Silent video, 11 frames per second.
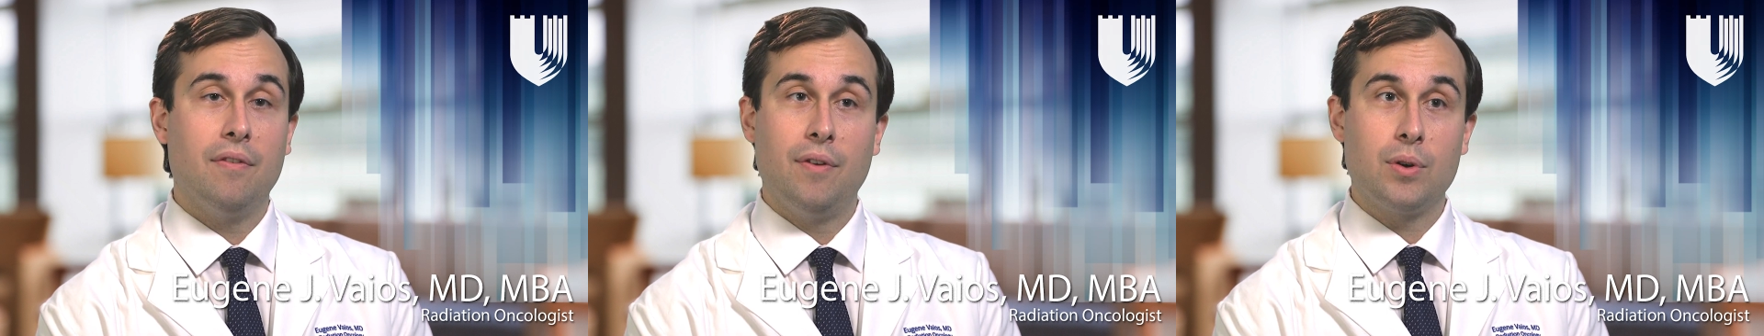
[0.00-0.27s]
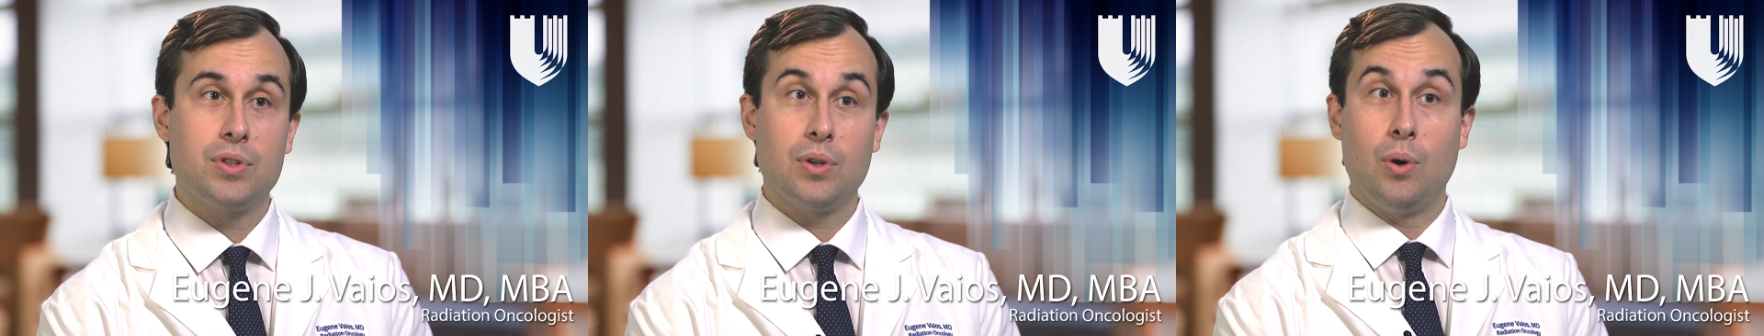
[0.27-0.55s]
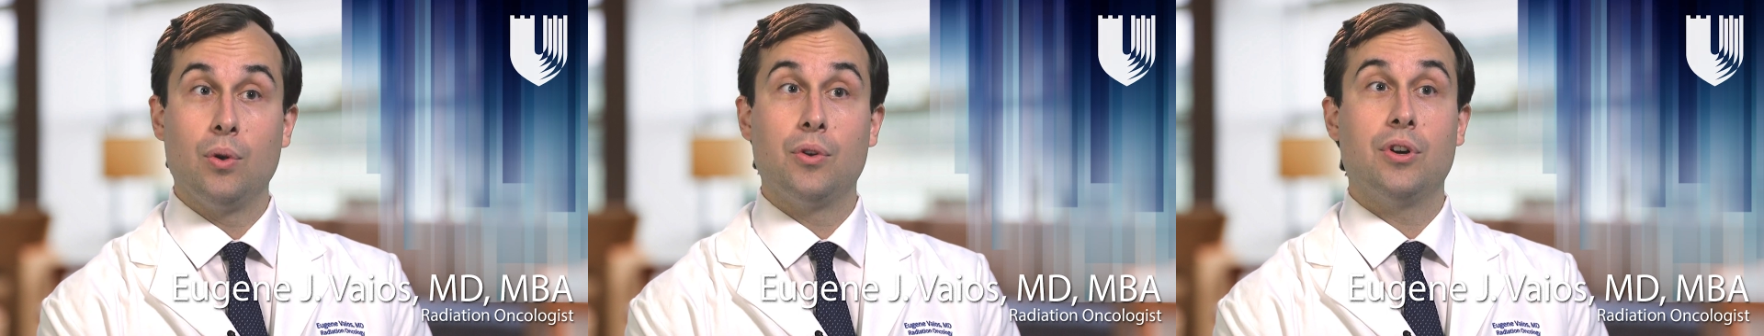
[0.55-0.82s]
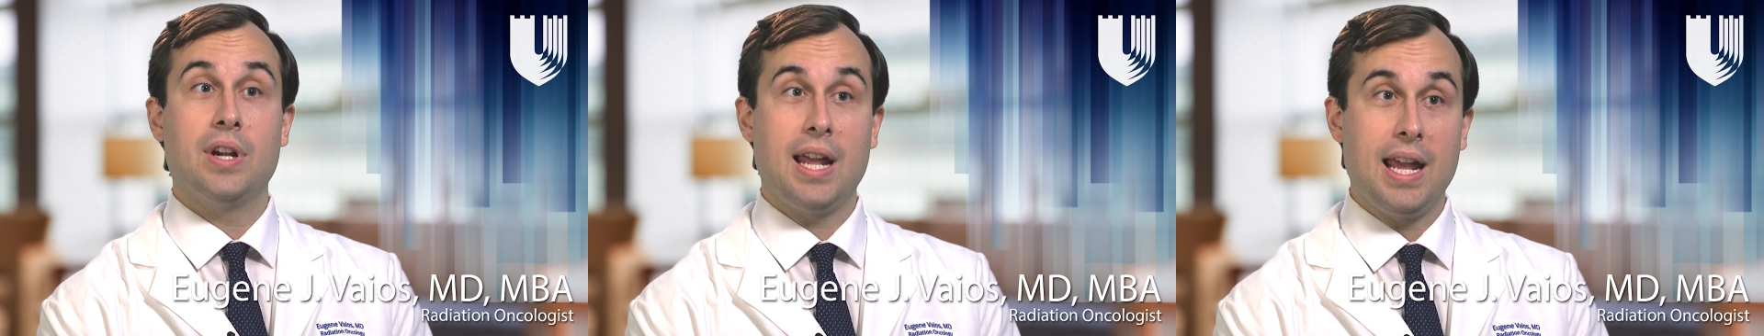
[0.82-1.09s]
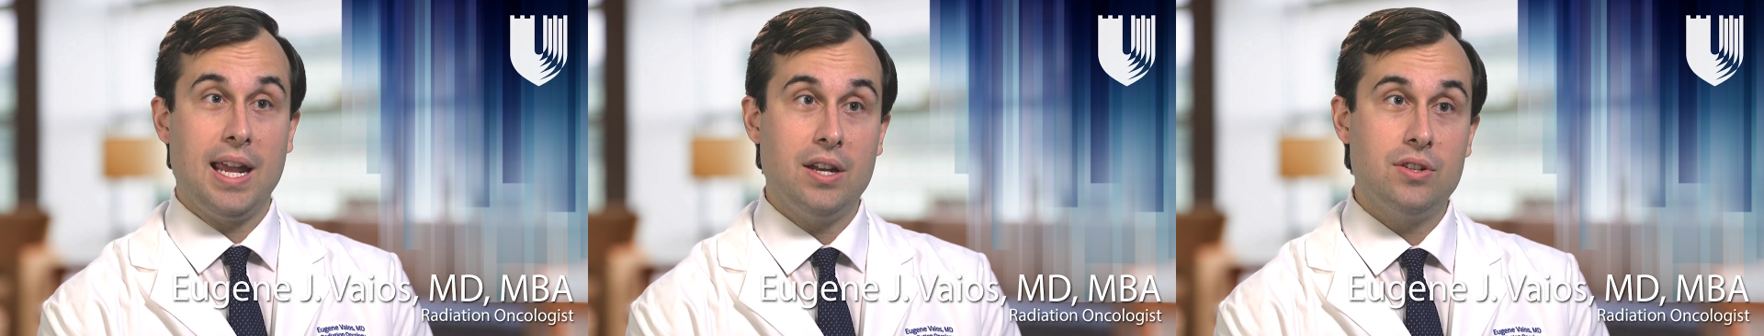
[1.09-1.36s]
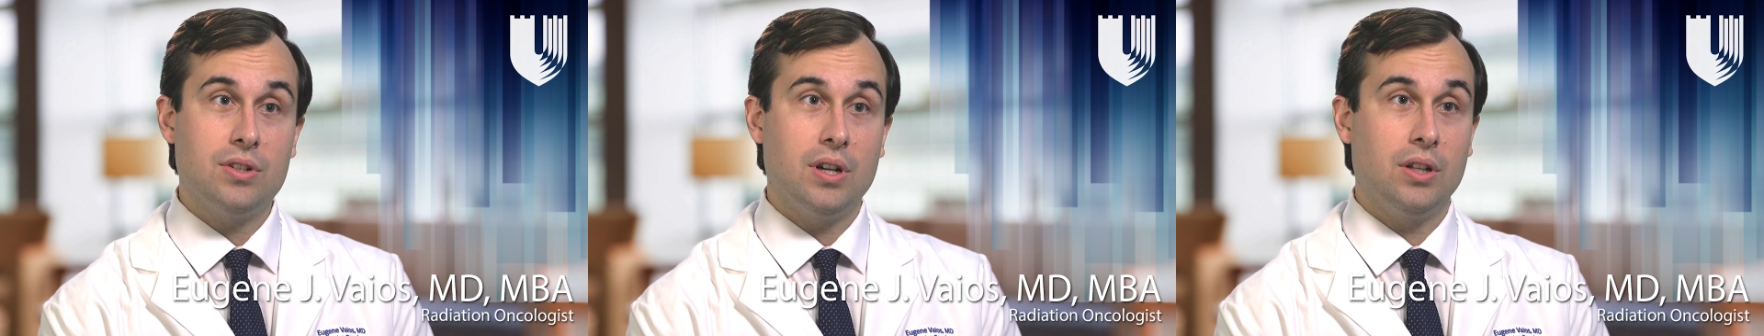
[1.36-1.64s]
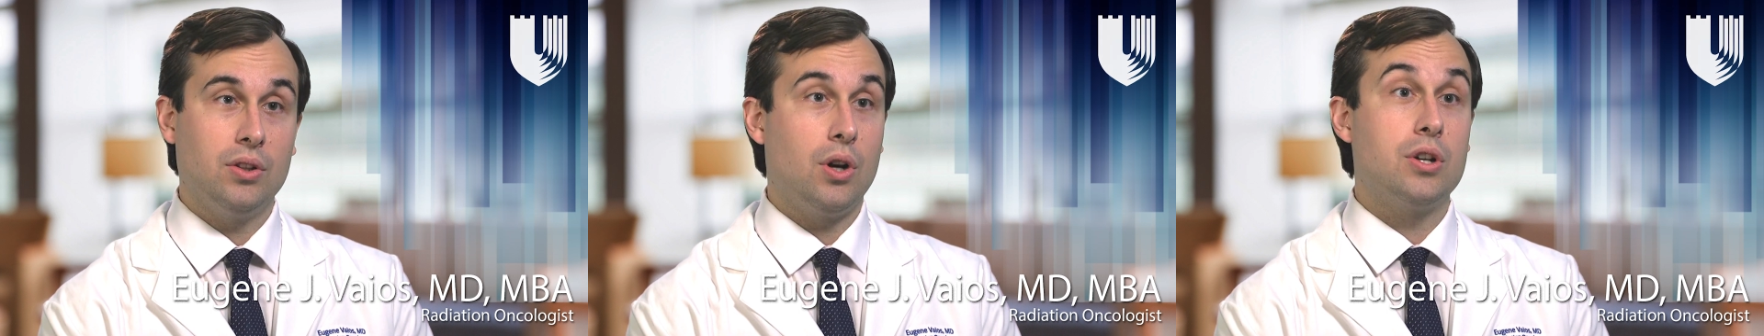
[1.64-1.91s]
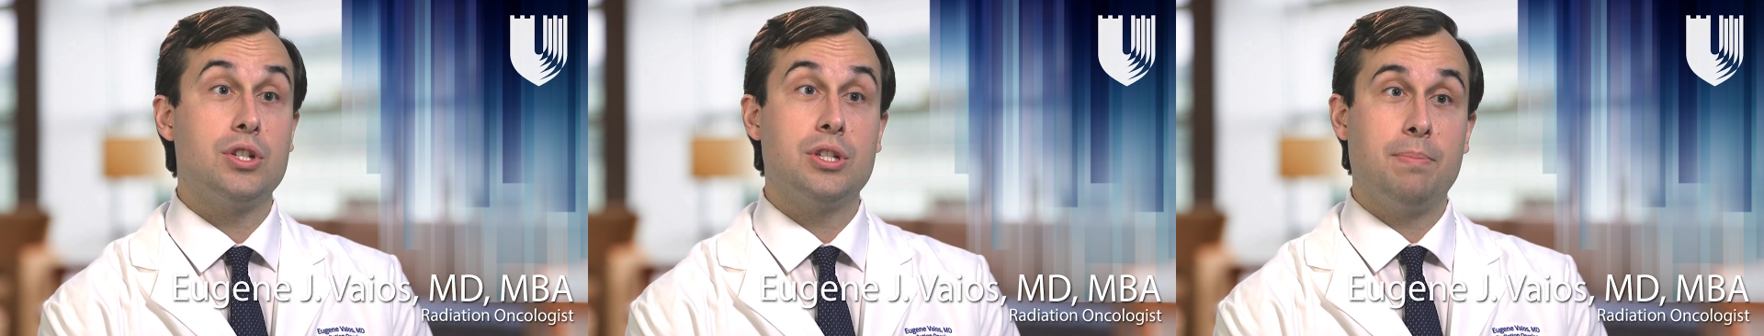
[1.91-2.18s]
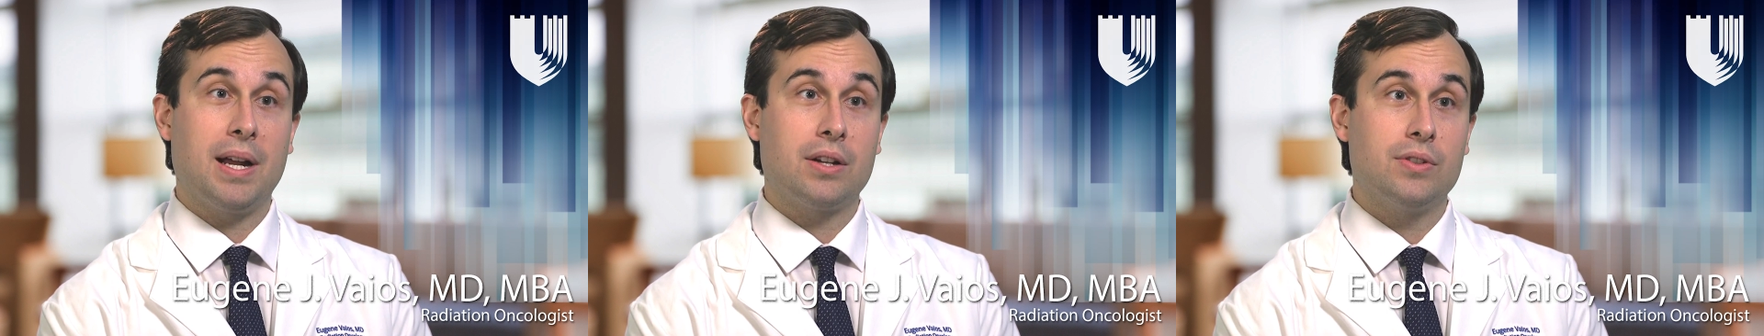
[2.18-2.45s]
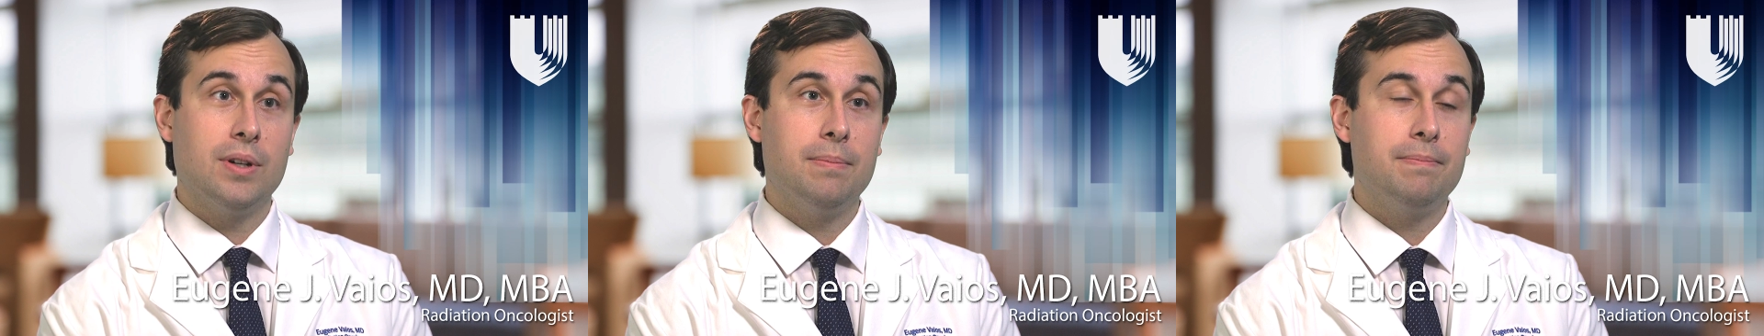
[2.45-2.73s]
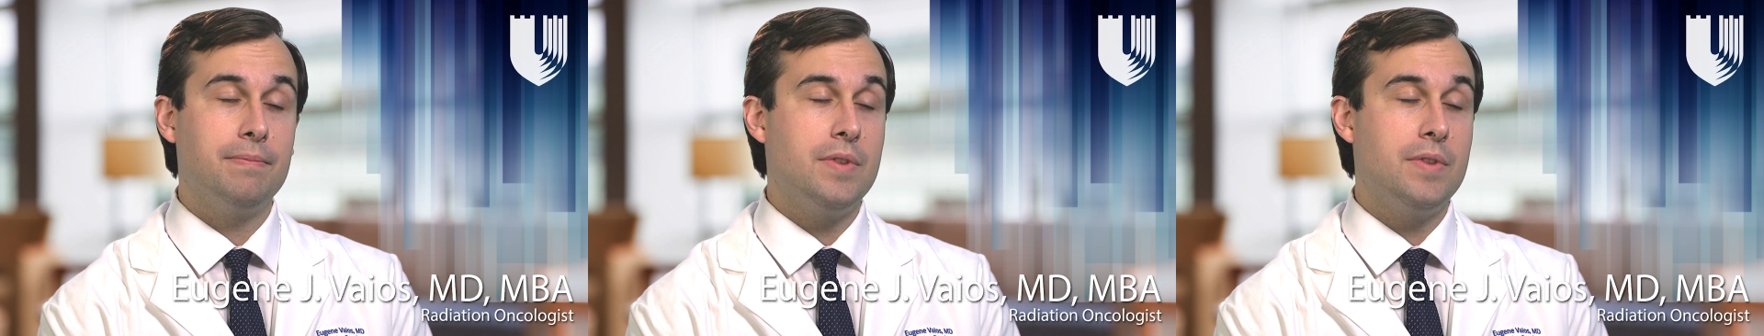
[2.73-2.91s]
folks older in age, a large spectrum.